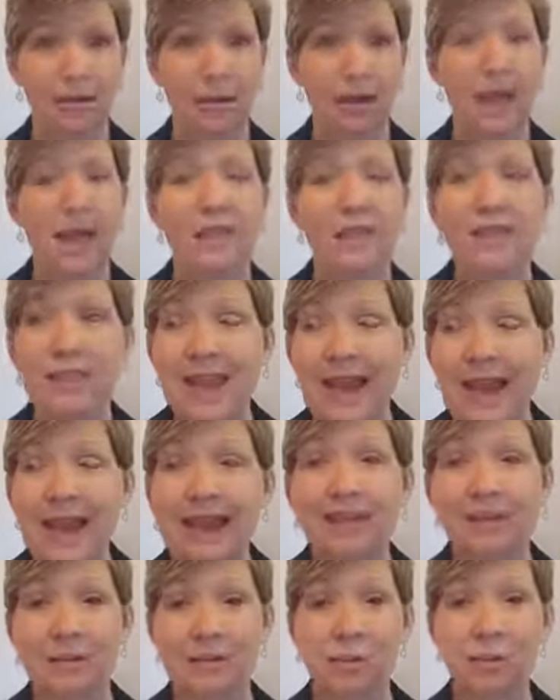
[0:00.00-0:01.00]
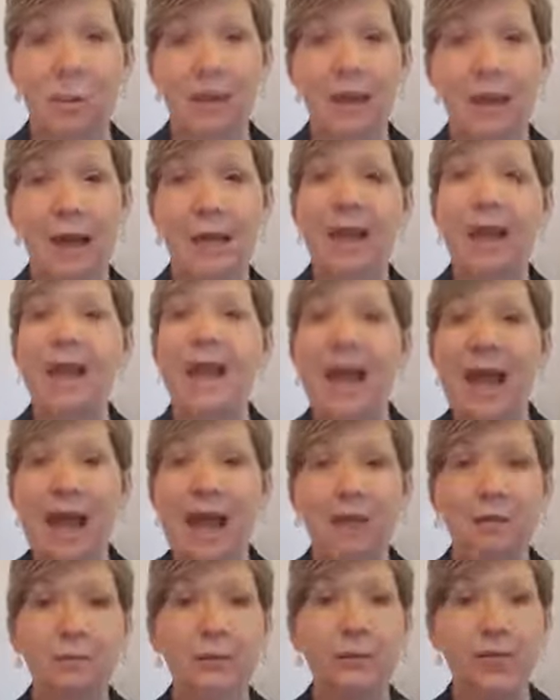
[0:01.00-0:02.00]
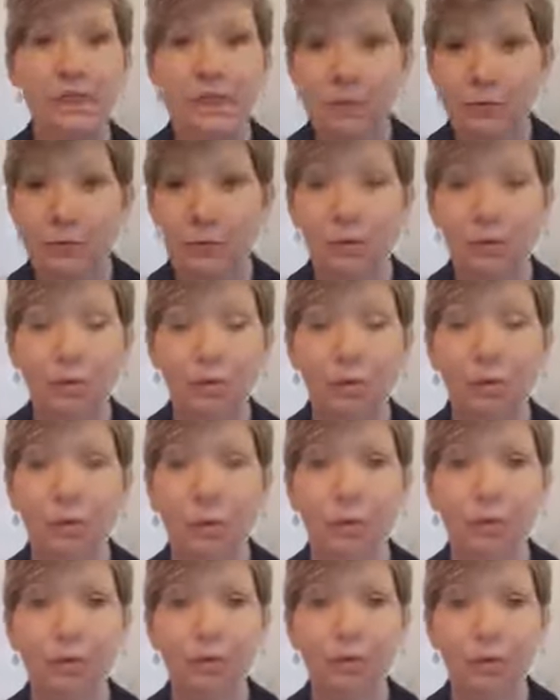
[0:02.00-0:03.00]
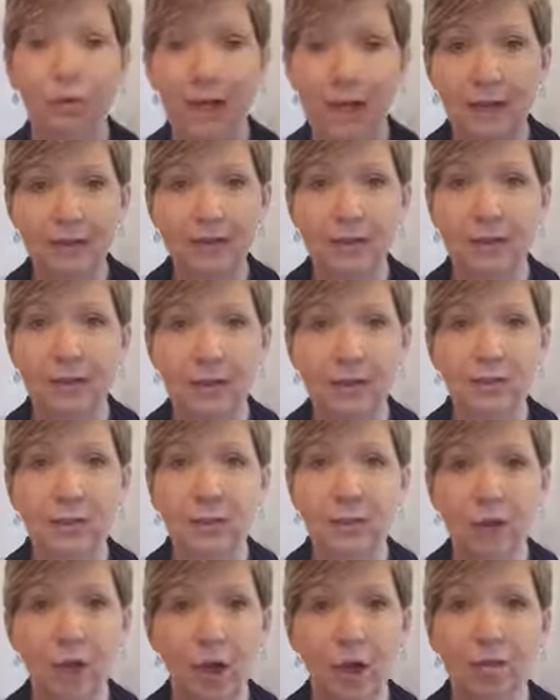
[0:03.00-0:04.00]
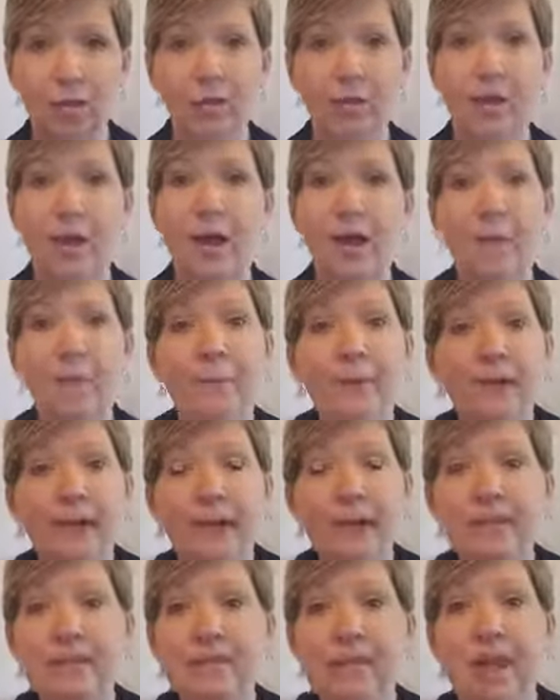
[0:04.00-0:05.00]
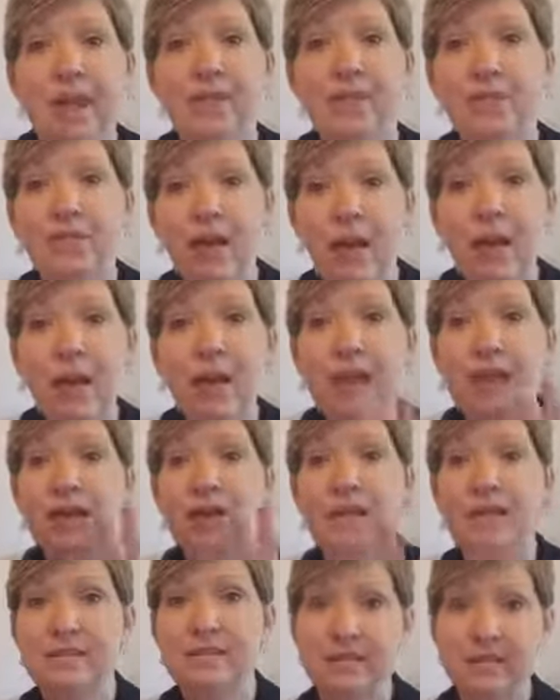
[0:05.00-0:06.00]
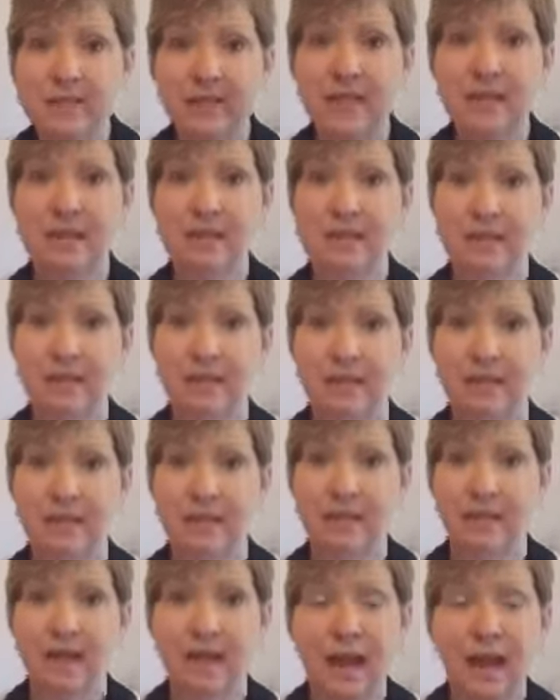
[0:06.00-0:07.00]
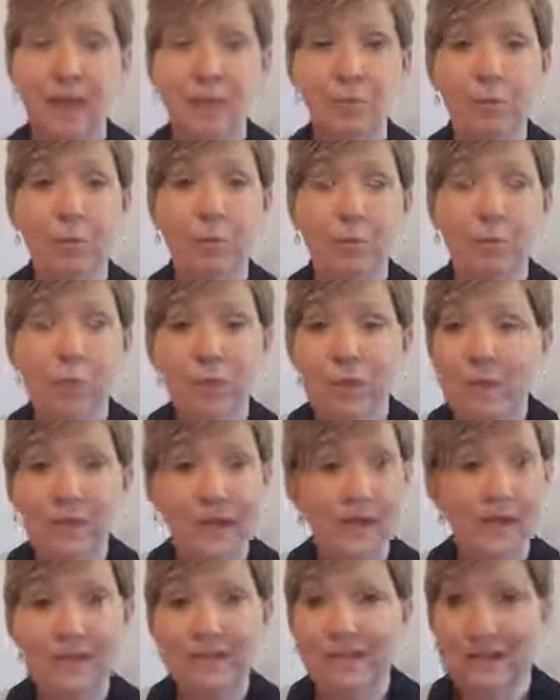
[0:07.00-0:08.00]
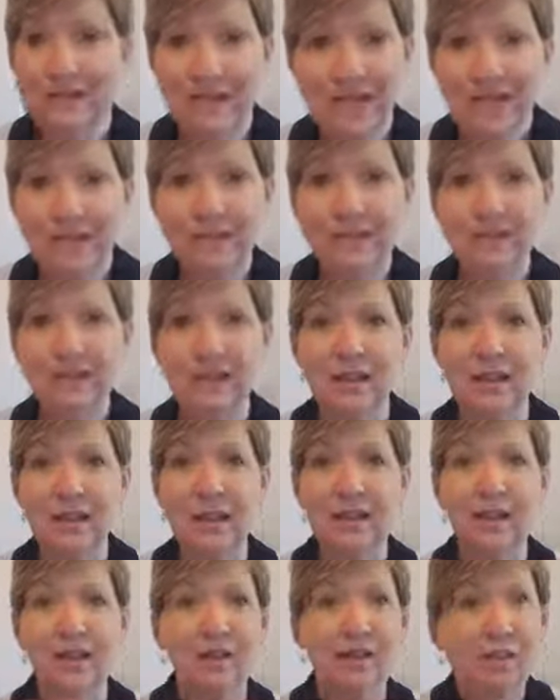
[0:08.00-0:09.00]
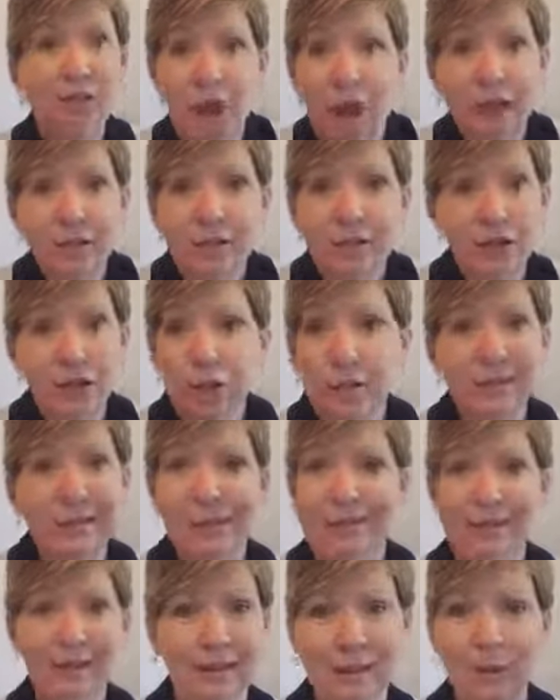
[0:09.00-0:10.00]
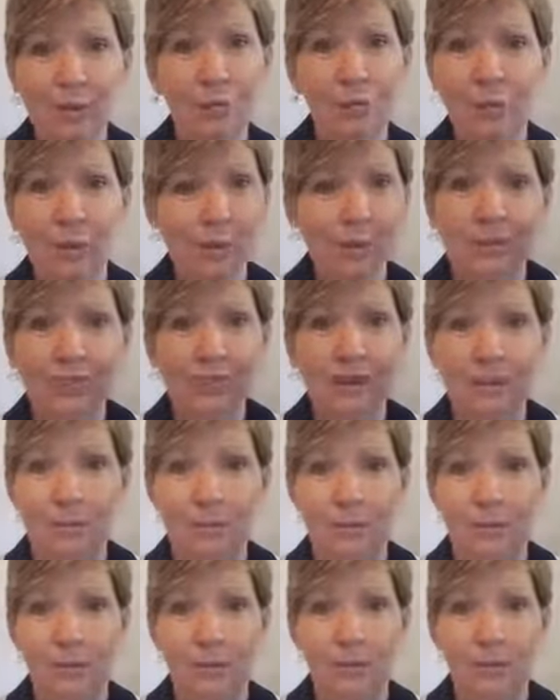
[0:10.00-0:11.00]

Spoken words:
And that is why Adam and Eve were no longer allowed to live in the garden. Because they sinned. And when they sinned, God couldn't live with them.